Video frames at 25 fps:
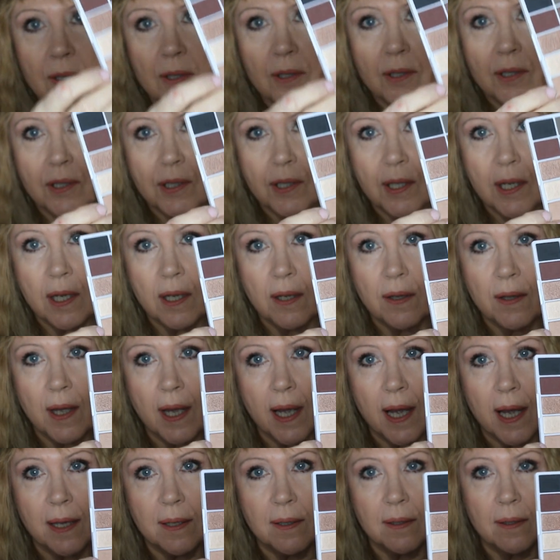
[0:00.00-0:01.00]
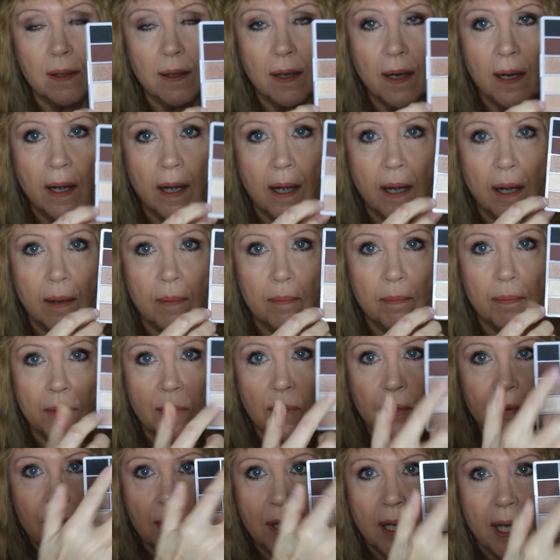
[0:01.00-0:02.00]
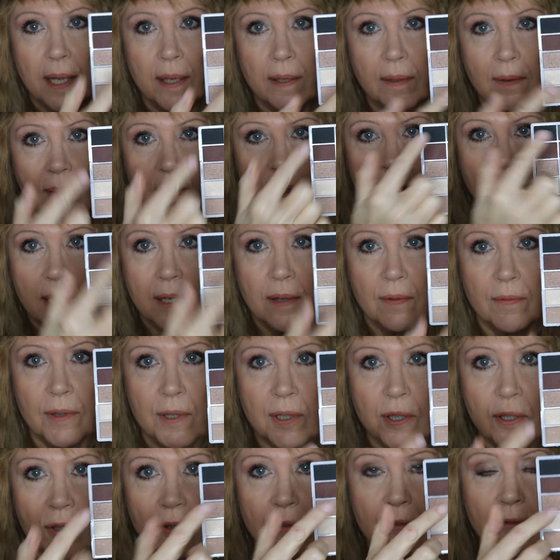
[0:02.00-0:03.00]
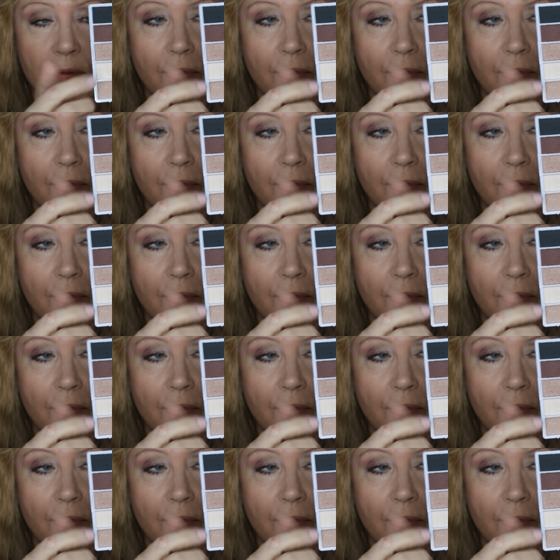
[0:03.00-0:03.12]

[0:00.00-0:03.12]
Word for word: can see that you get kind of a new